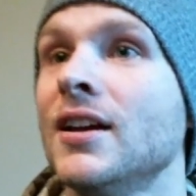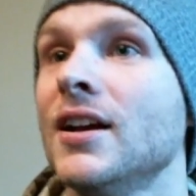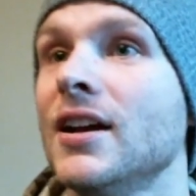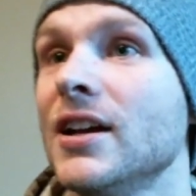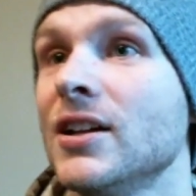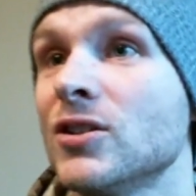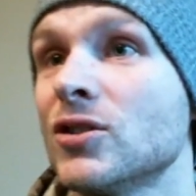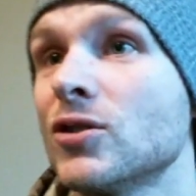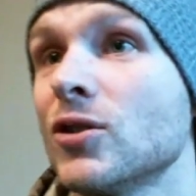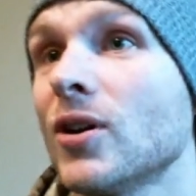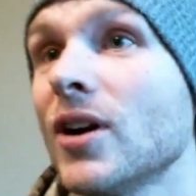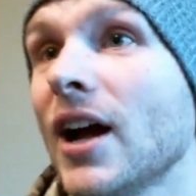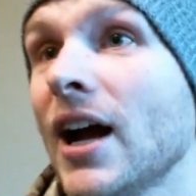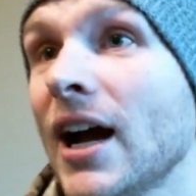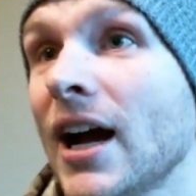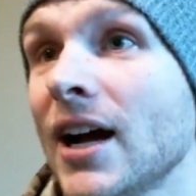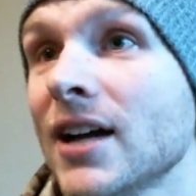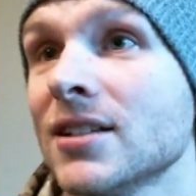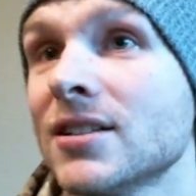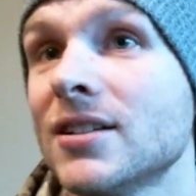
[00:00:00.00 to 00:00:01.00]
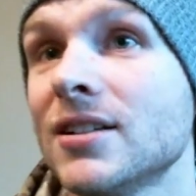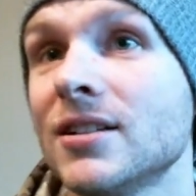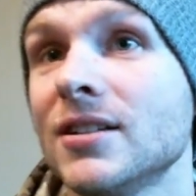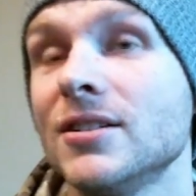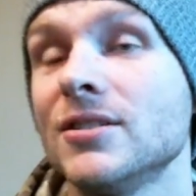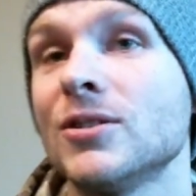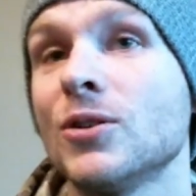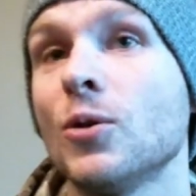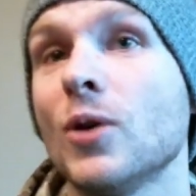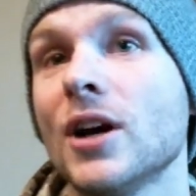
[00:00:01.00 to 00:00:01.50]
and start asking
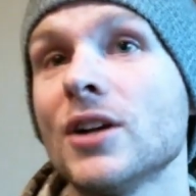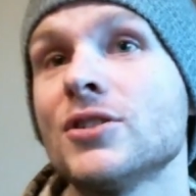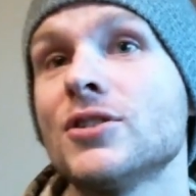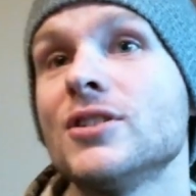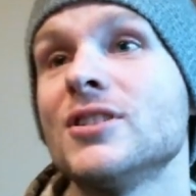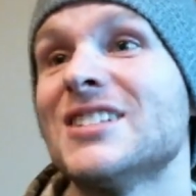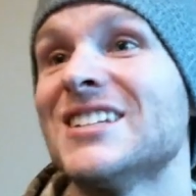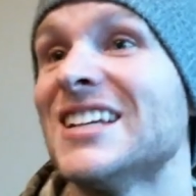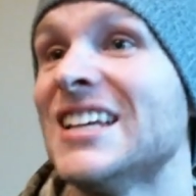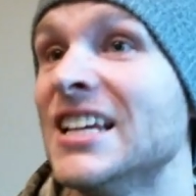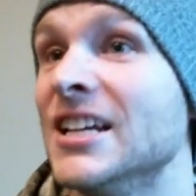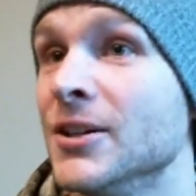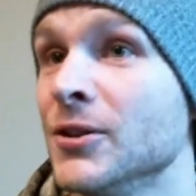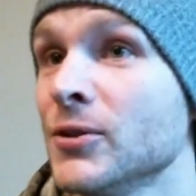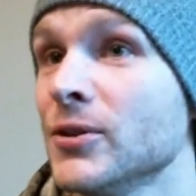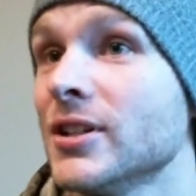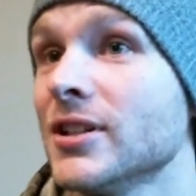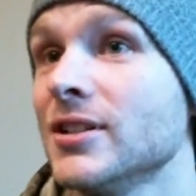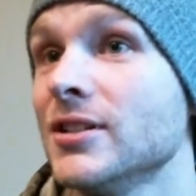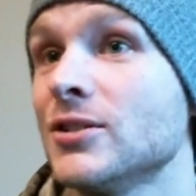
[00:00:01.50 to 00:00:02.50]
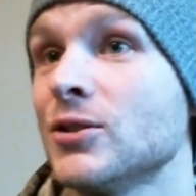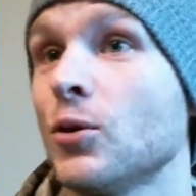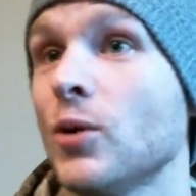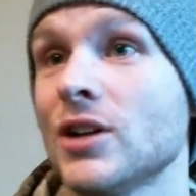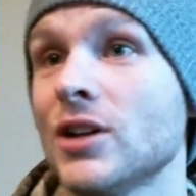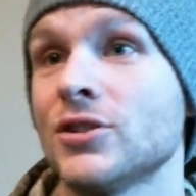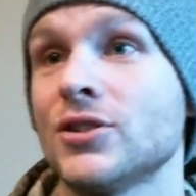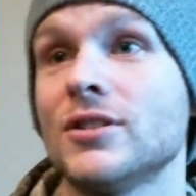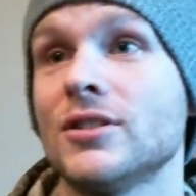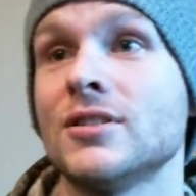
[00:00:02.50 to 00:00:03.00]
these questions and hearing these
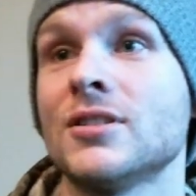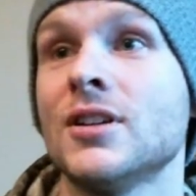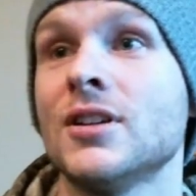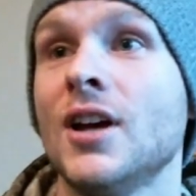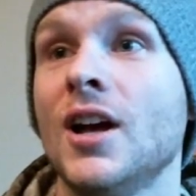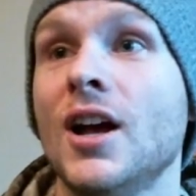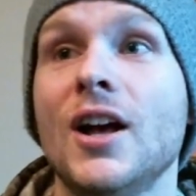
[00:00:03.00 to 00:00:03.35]
questions,